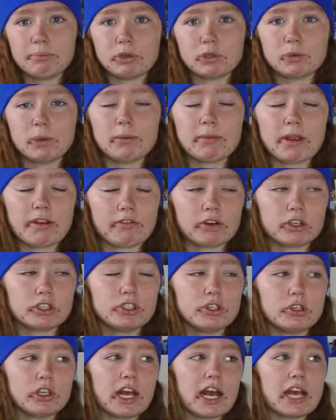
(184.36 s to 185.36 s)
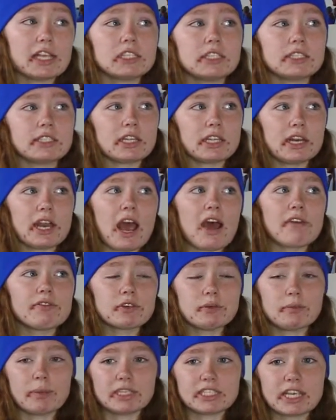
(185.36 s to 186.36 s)
between my first 2 classes, and then
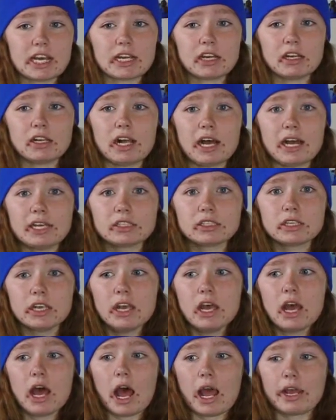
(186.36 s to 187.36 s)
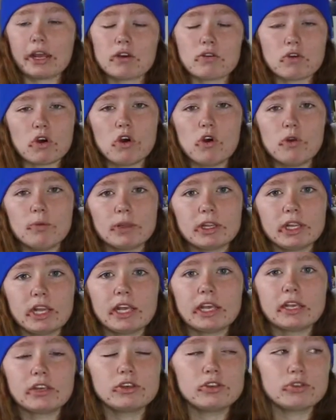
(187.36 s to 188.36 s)
after my second class I go home and
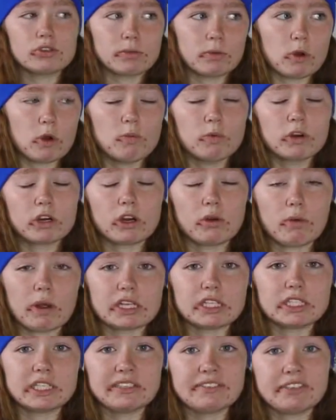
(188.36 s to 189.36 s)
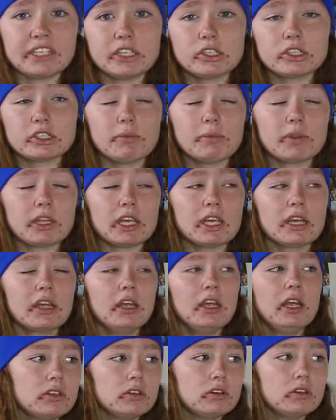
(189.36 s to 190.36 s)
like do some homework or watch TV or something.
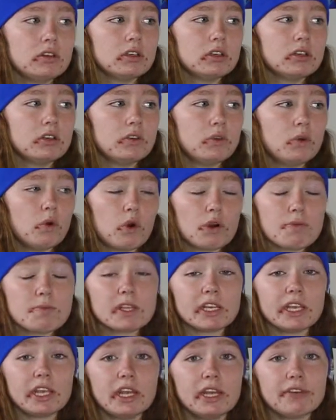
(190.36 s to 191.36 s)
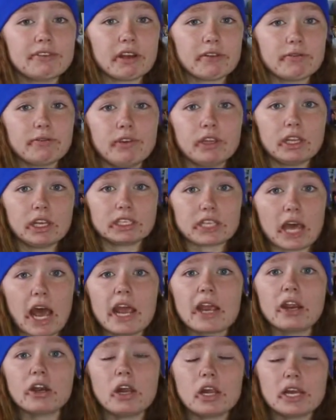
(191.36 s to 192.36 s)
Normally if I'm feeling
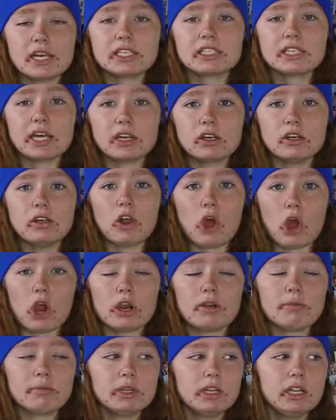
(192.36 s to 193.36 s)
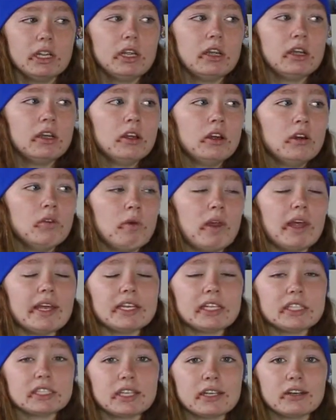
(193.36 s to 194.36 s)
tired I'll like set an alarm. Well, I
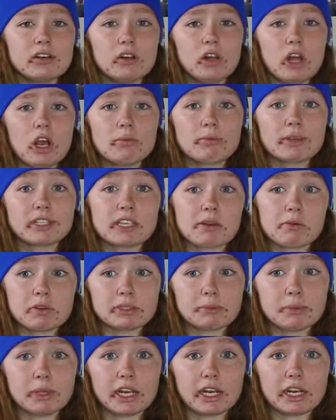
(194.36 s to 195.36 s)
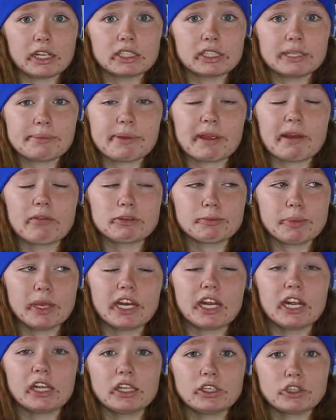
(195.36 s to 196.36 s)
didn't set an alarm because I wasn't planning on sleeping. I was
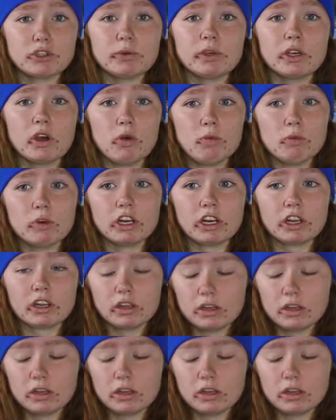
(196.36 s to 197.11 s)
planning on like doing homework.